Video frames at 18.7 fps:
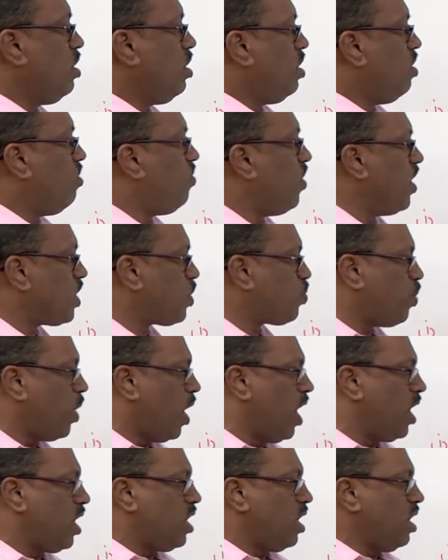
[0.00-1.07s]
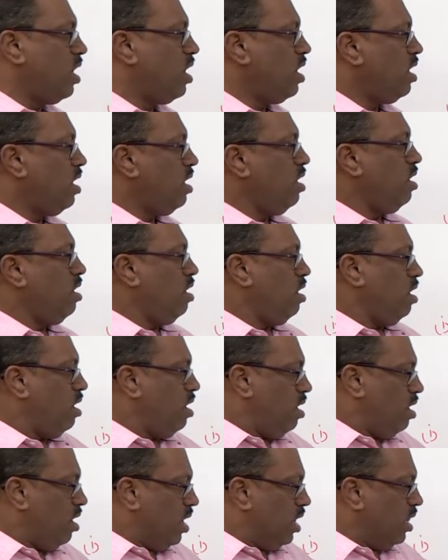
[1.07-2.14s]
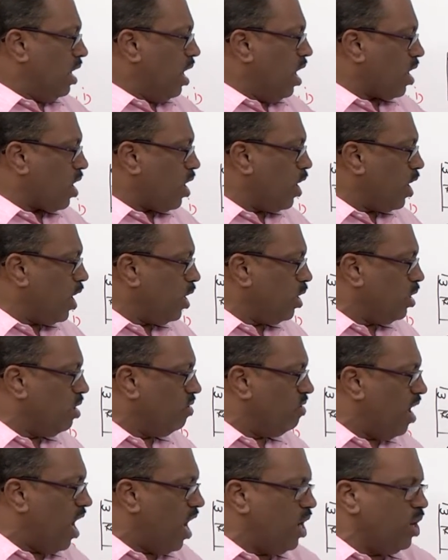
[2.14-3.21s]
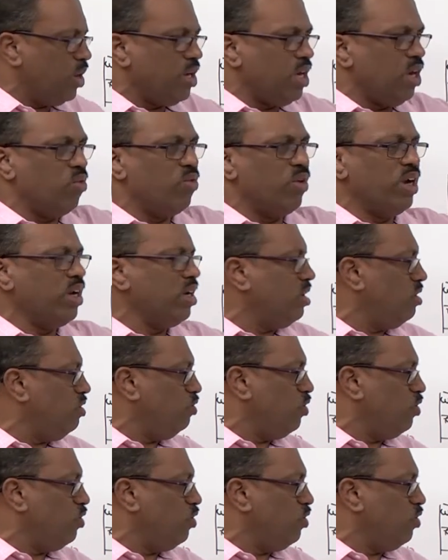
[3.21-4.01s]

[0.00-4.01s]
The first part, according to the value given,